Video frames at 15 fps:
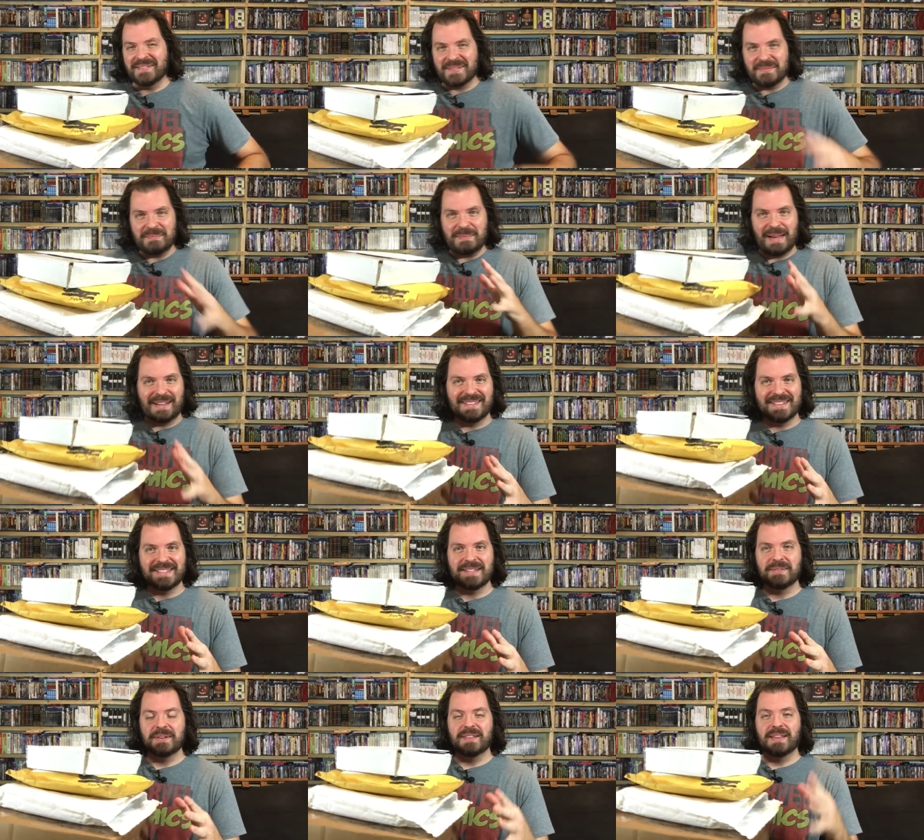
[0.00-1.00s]
to
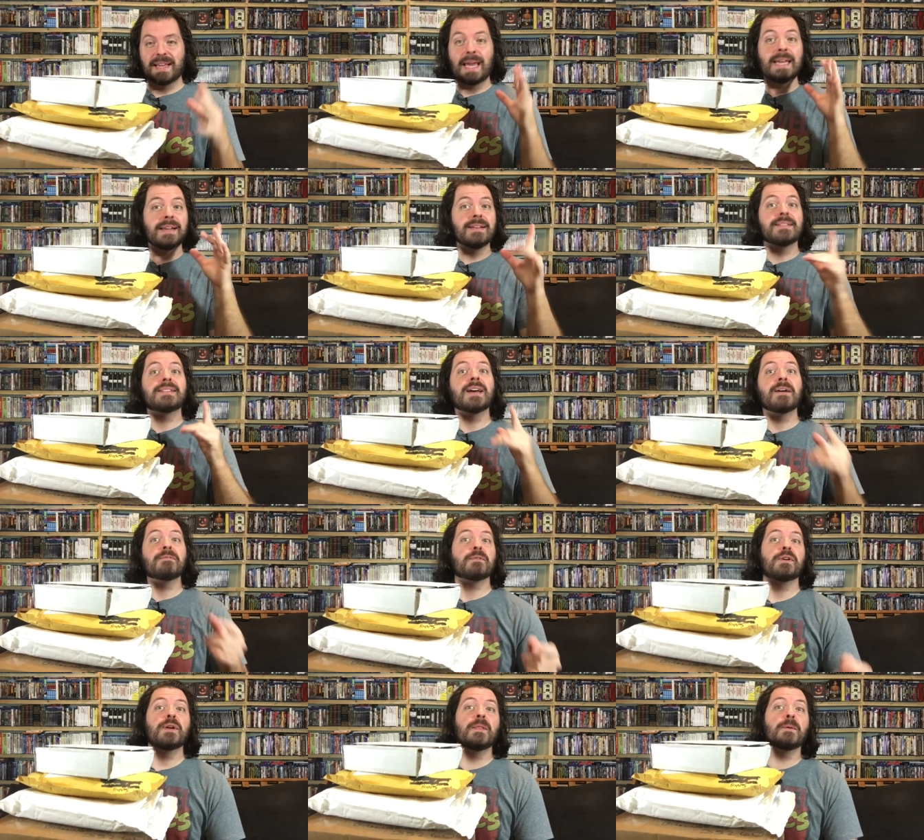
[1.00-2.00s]
balance everything. And it is time
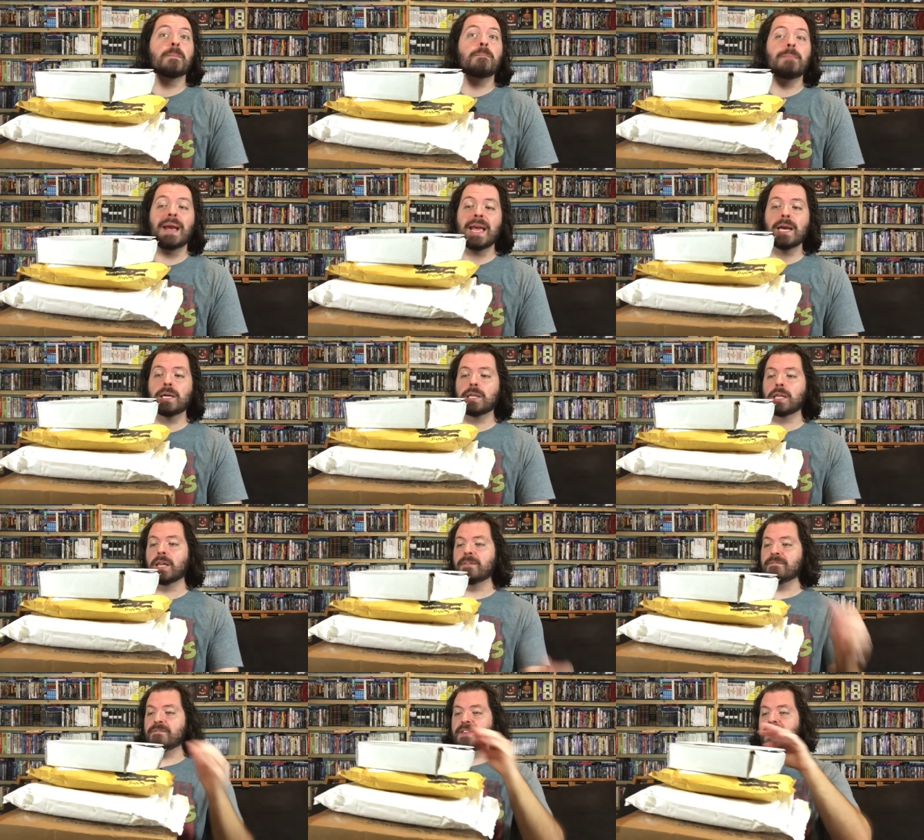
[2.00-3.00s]
for another
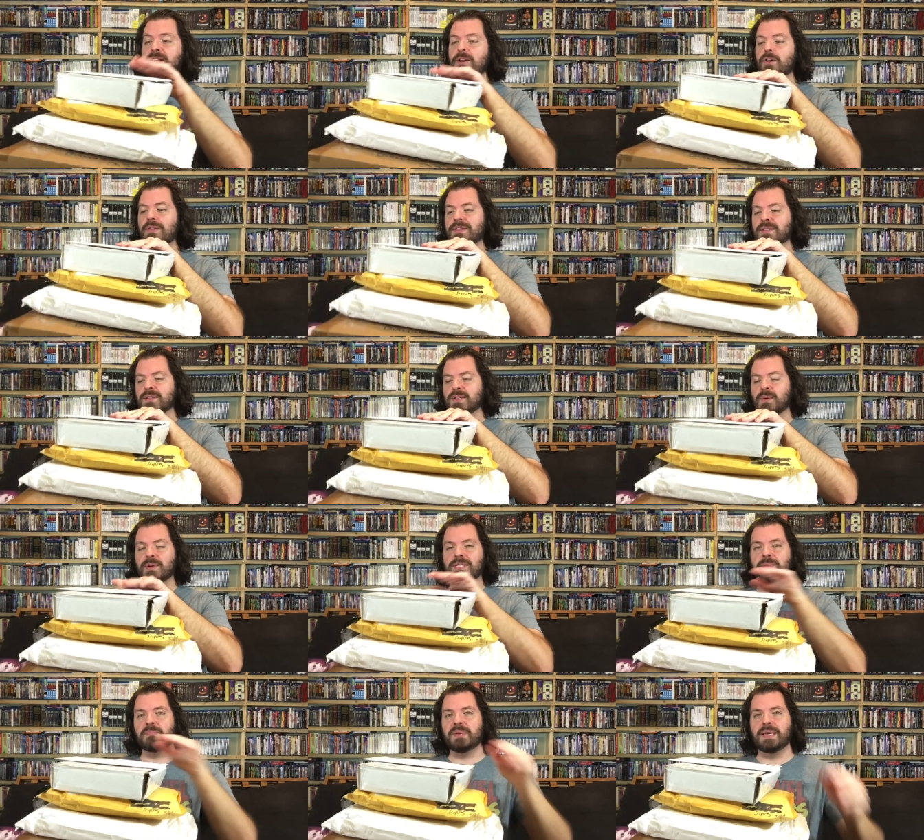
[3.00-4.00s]
mail video. This is
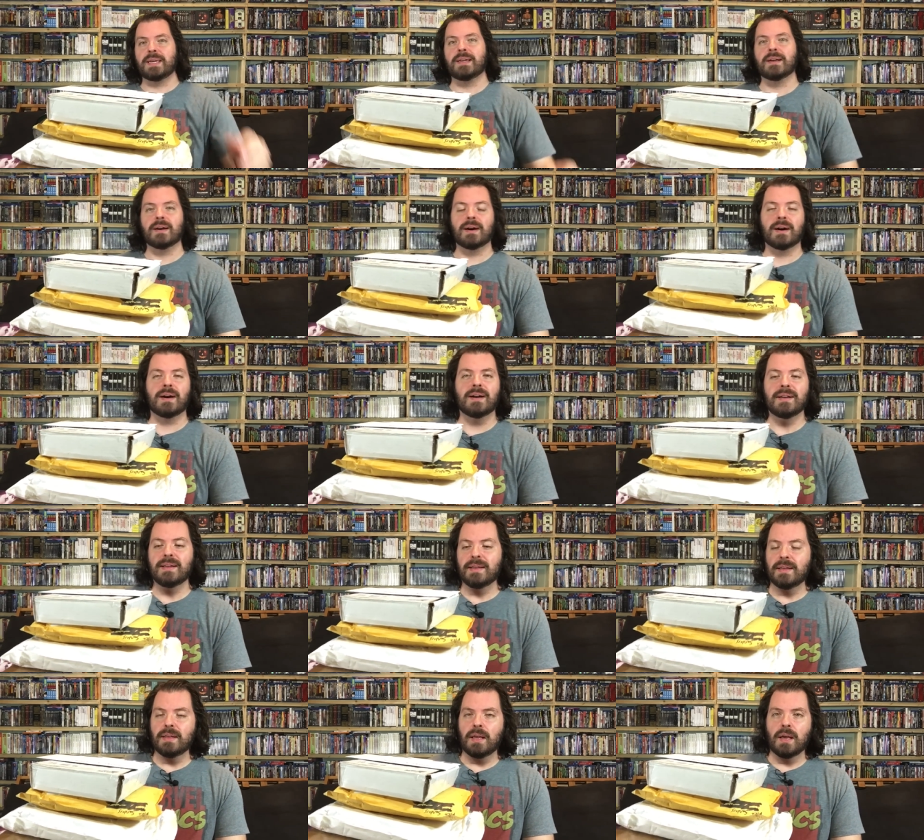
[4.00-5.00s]
going to be
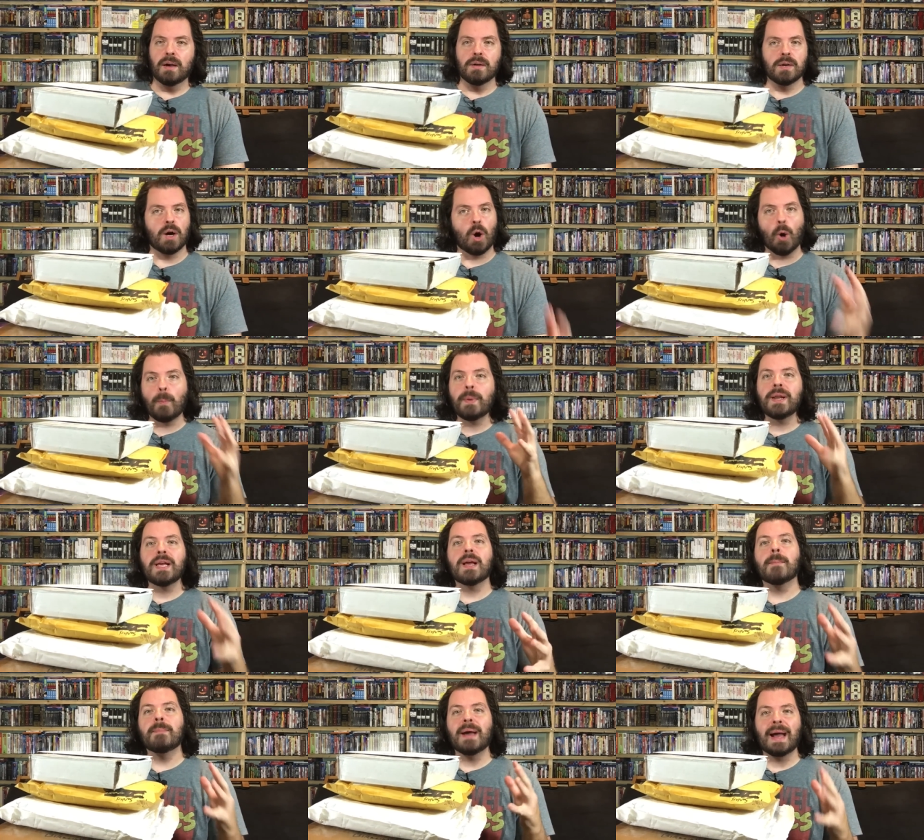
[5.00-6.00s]

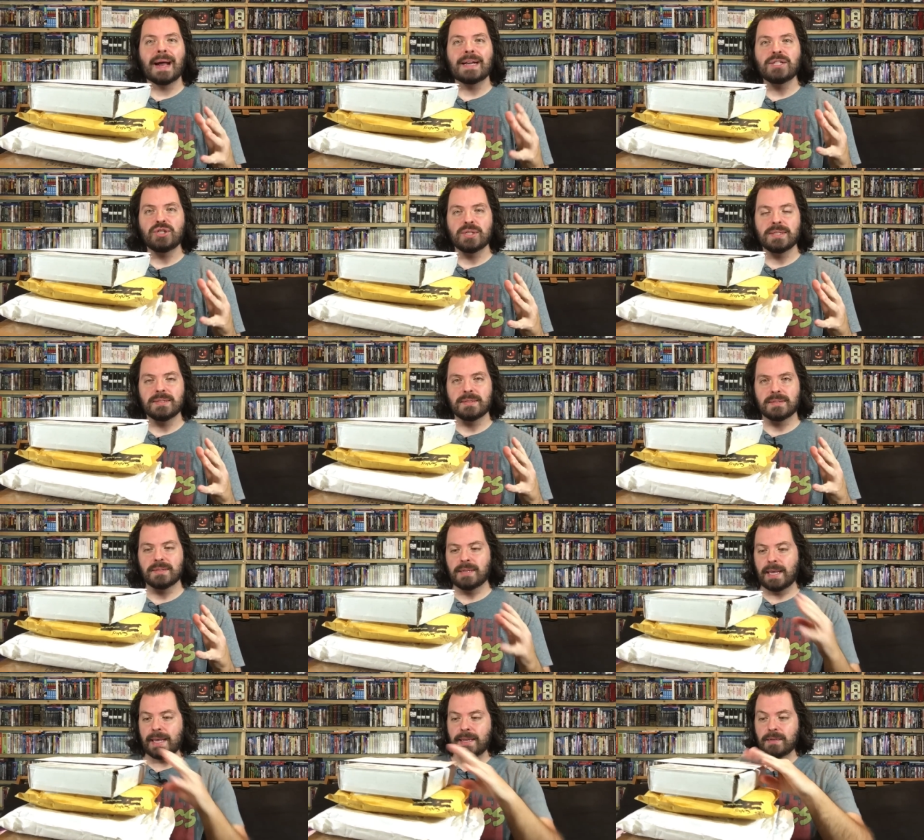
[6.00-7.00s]
opening packages
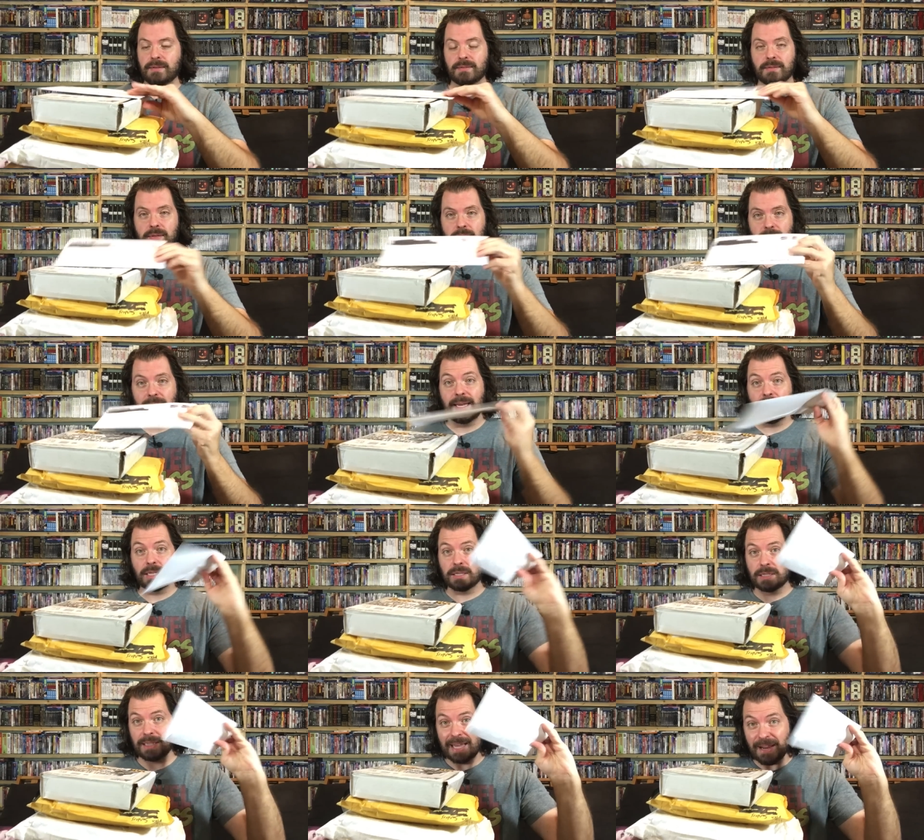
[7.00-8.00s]
and a
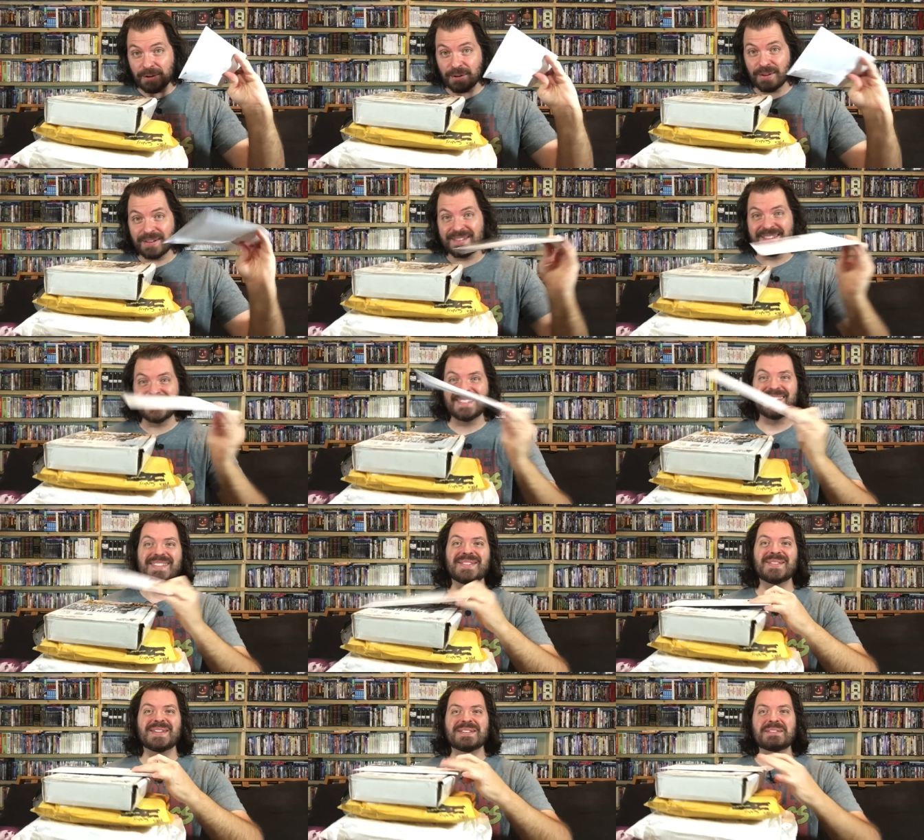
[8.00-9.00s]
letter sent
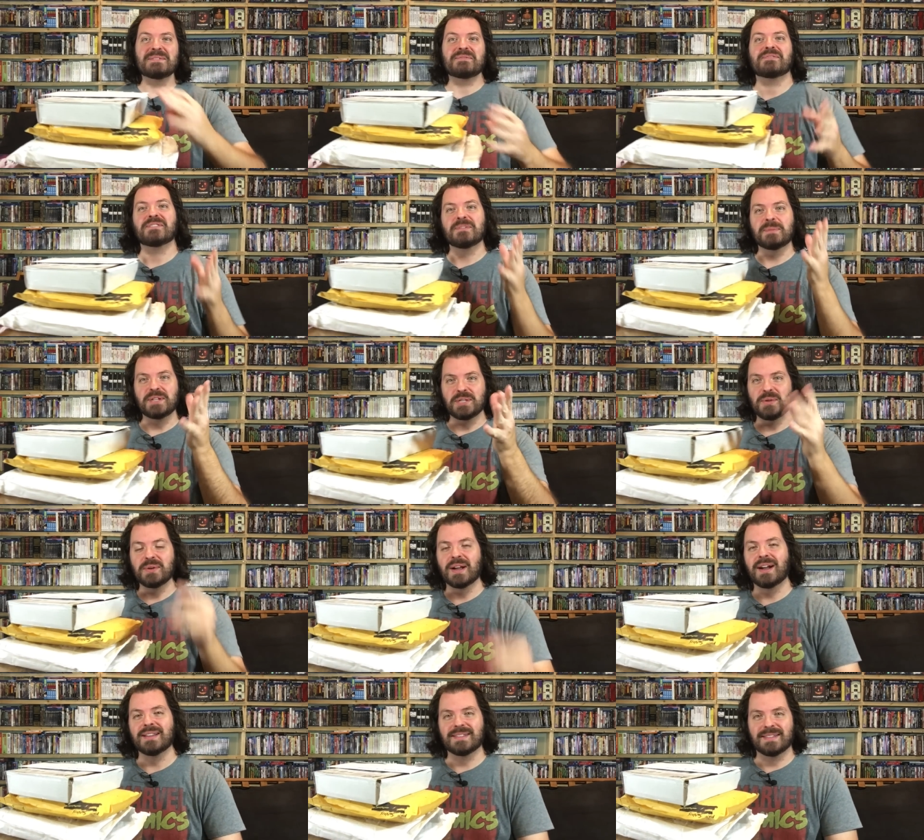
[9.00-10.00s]
to us from you
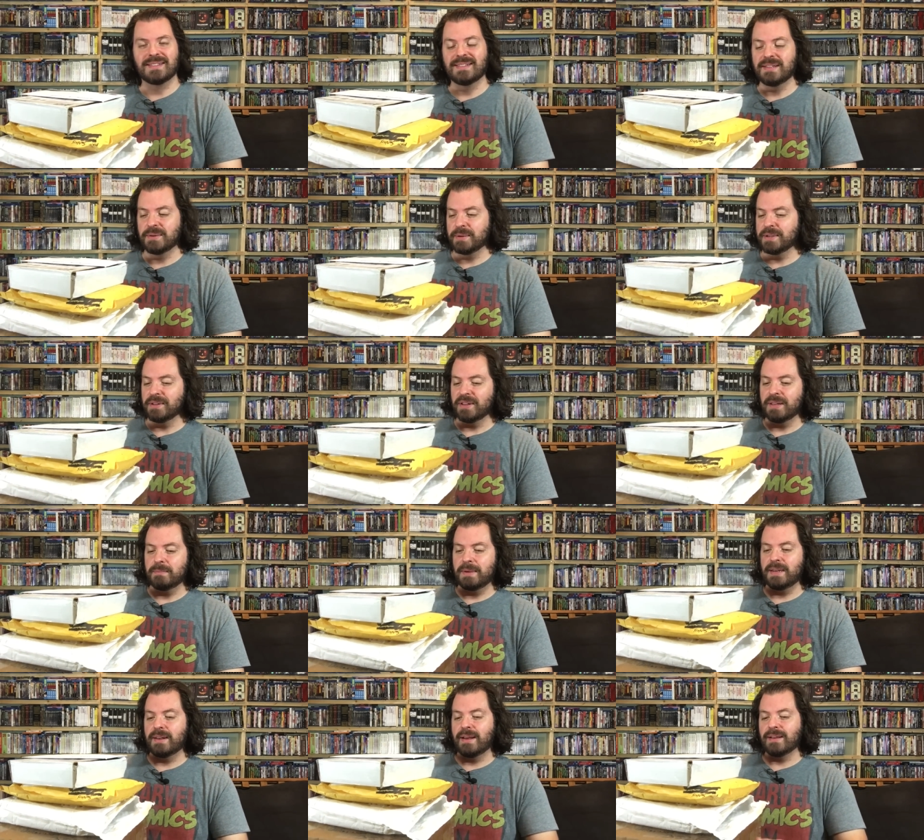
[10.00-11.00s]
guys, the Cereal at
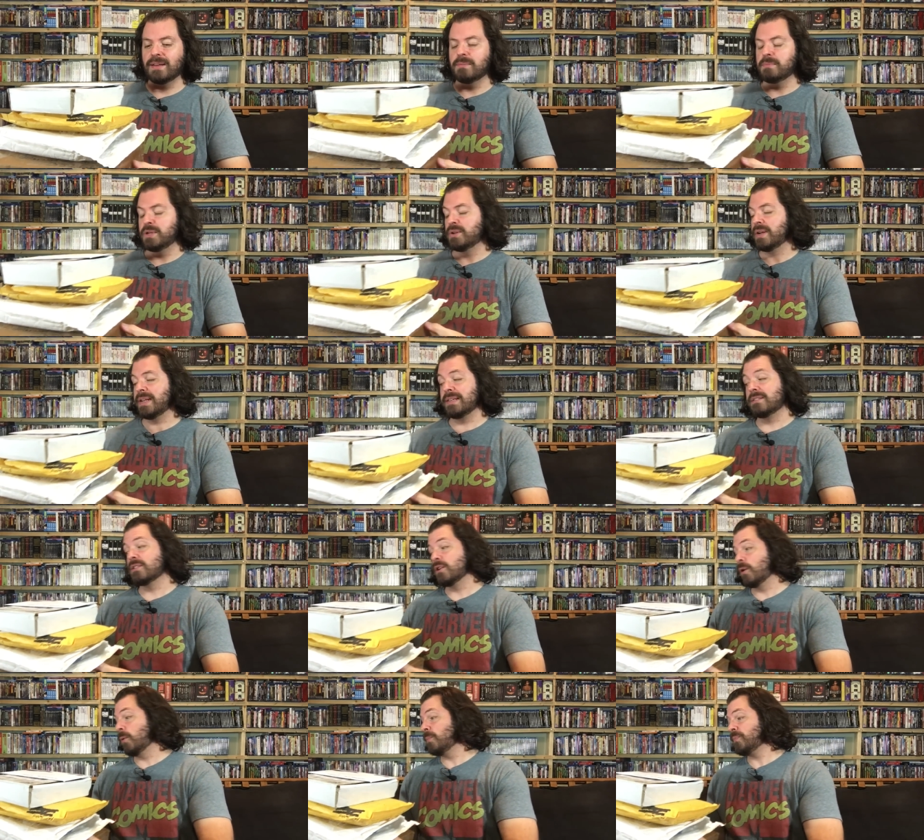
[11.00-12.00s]
Midnight community.
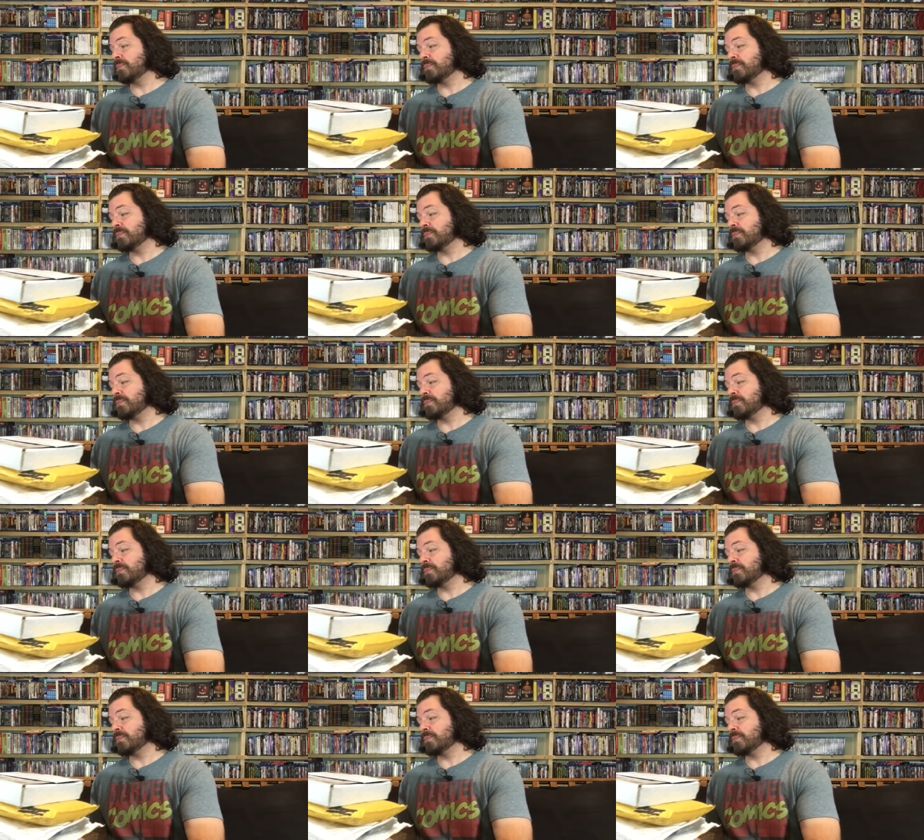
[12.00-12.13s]
So,